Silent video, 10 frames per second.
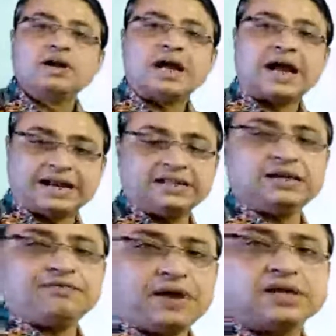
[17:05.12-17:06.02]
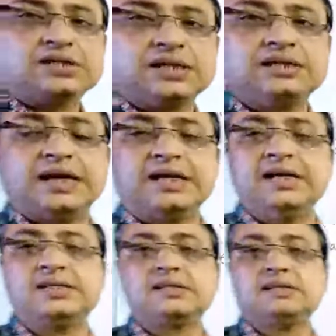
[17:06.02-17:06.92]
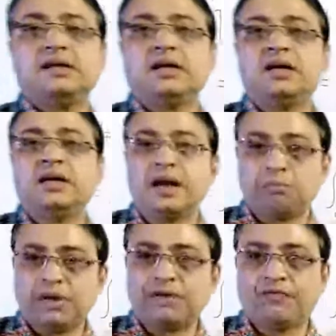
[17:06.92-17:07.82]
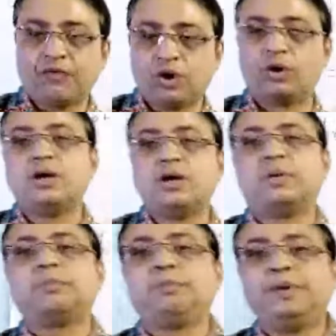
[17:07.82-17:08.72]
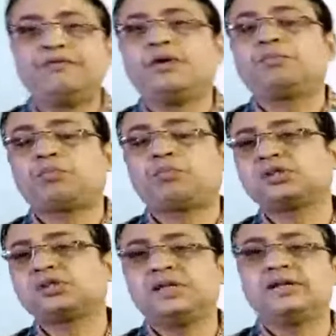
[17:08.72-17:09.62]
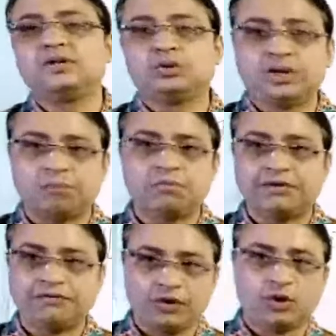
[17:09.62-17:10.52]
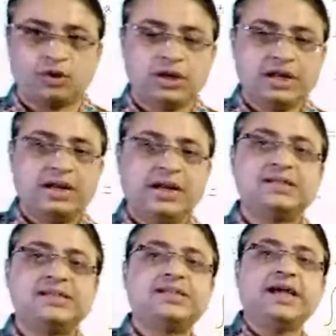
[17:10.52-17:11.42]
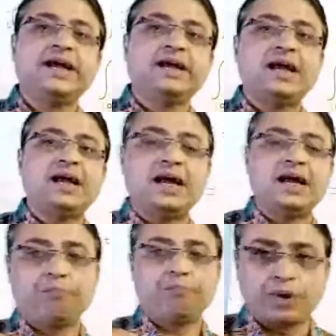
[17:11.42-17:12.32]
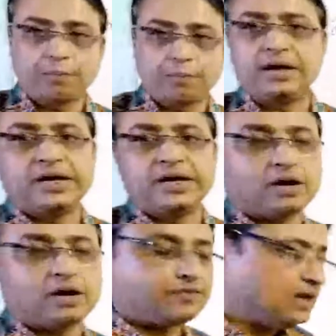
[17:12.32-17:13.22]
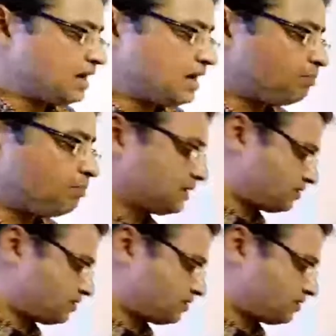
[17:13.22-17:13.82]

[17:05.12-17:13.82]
another function, that is number 4. But before proceeding to number 4, let's check a property of Laplace